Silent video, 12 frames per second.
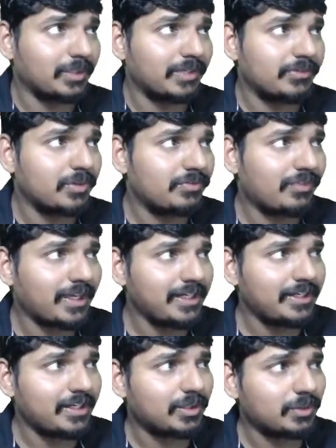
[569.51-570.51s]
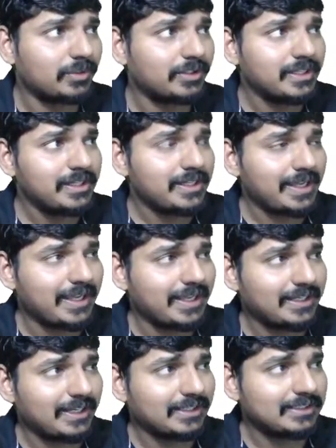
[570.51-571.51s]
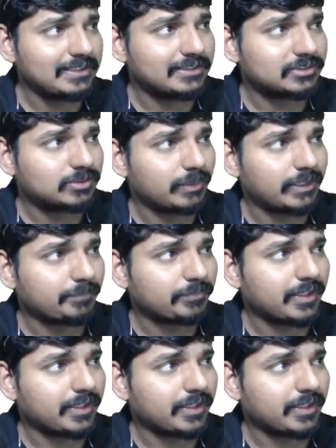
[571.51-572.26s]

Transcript: if you find out area in this way,